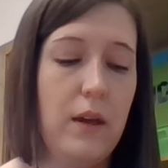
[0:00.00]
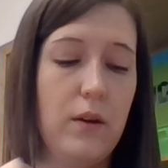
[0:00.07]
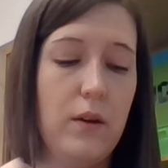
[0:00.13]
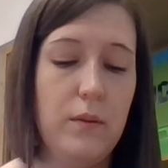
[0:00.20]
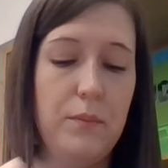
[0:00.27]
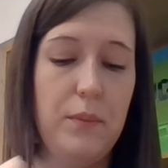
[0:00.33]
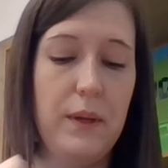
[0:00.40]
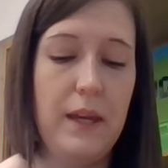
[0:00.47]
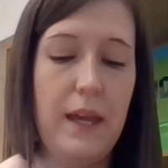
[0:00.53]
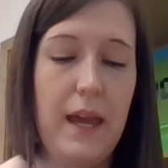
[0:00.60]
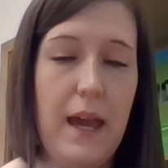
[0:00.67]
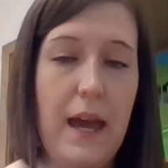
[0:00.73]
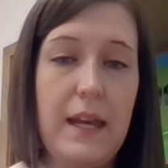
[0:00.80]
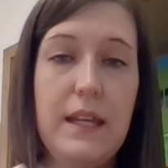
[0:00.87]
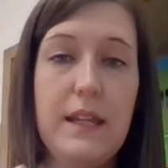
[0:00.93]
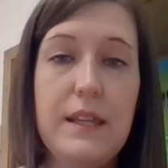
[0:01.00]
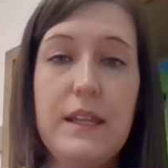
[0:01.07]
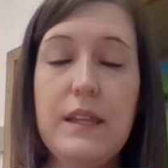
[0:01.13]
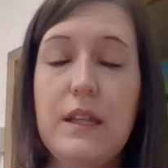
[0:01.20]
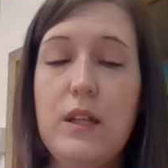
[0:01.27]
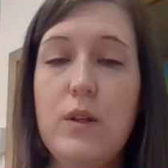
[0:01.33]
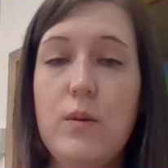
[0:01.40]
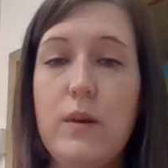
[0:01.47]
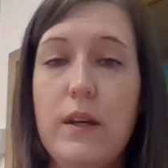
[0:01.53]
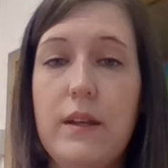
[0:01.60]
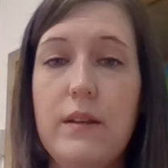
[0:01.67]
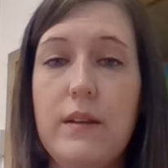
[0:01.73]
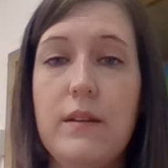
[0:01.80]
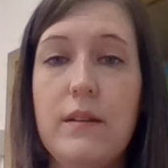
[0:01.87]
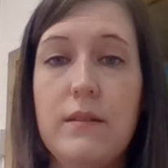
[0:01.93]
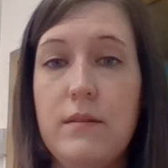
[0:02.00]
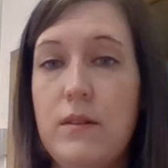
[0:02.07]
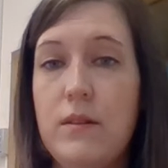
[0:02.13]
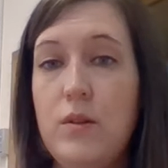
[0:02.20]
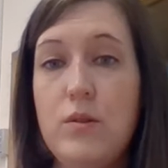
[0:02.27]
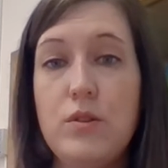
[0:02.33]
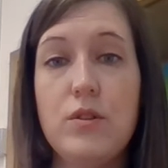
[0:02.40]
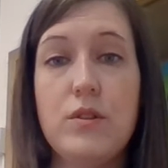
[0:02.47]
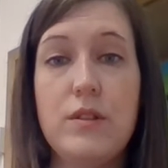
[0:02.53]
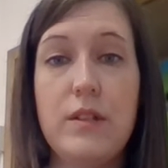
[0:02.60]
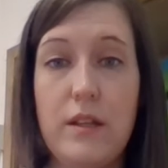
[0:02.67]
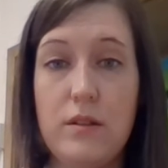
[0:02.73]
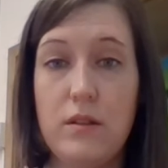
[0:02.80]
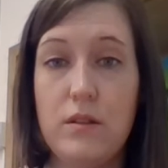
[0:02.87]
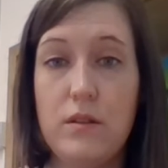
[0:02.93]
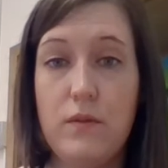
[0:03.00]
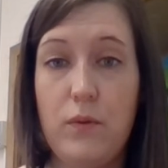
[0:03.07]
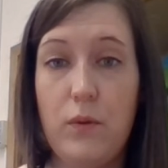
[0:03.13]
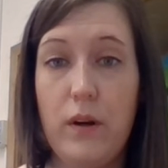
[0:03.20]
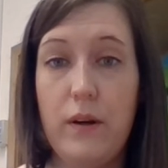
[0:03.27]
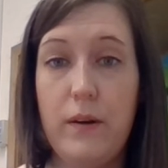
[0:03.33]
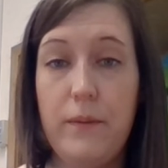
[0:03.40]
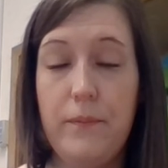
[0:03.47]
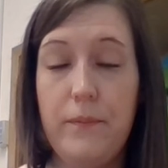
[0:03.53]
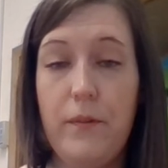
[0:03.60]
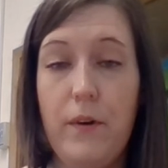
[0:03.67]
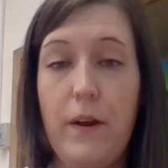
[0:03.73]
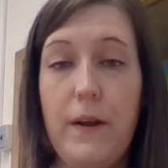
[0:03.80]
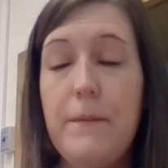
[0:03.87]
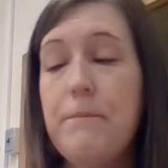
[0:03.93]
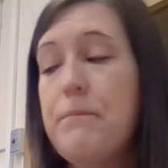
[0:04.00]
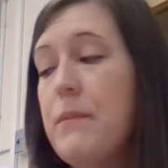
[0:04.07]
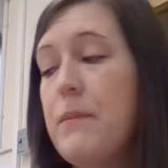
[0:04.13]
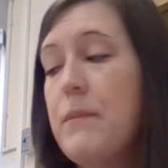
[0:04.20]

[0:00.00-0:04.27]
It could be anything that you can use your senses for, right?